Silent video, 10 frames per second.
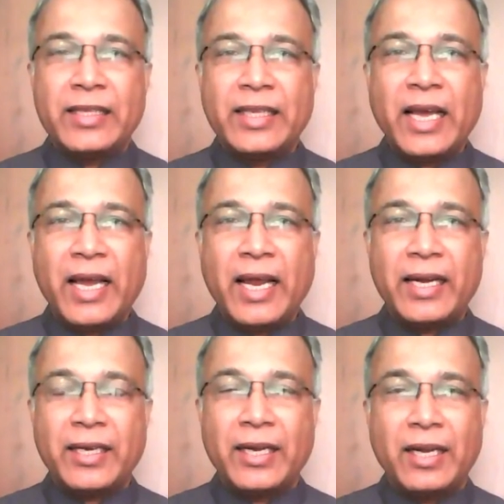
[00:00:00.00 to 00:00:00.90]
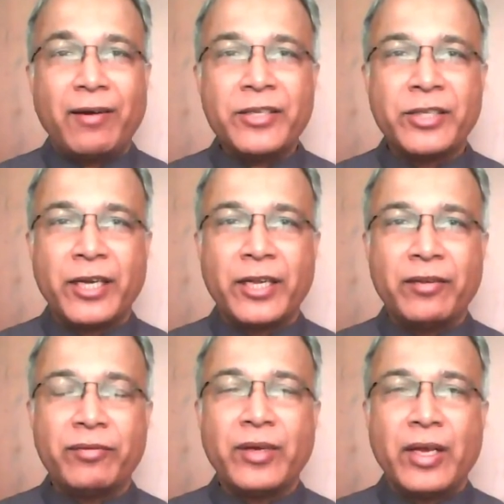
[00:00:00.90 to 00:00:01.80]
that Nawaz Sharif
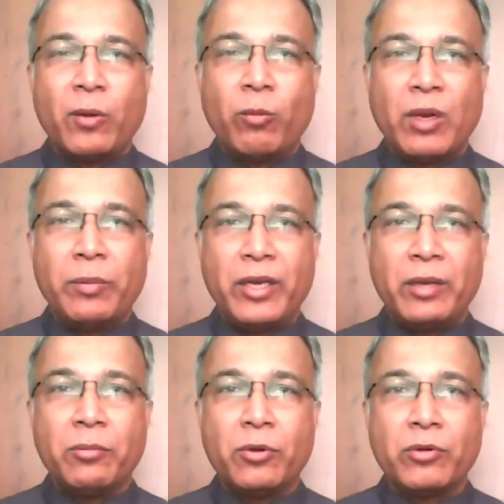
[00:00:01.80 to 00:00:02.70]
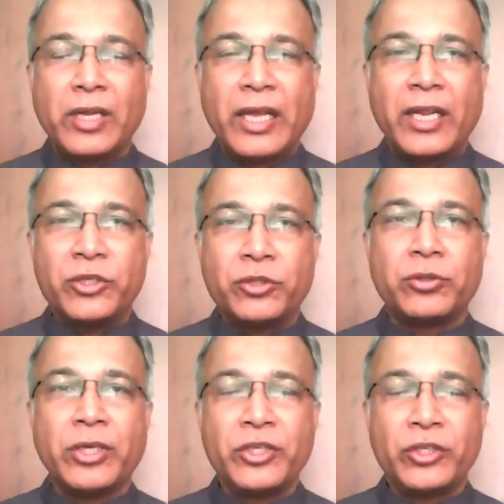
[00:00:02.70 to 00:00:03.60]
will be removed in a
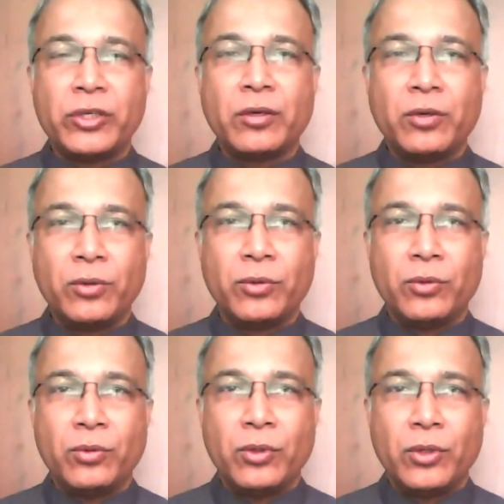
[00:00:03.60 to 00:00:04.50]
judicial coup